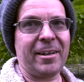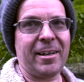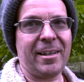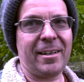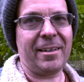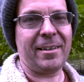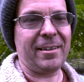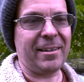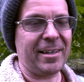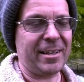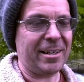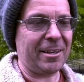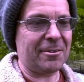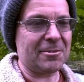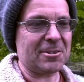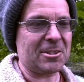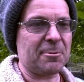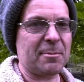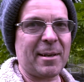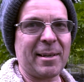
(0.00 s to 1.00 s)
and they
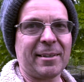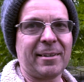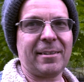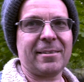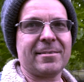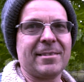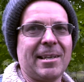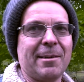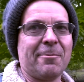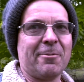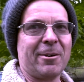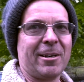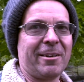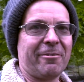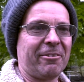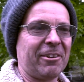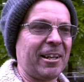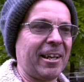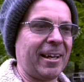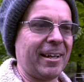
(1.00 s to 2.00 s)
always go back to the same one
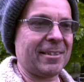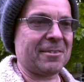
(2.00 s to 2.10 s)
every day.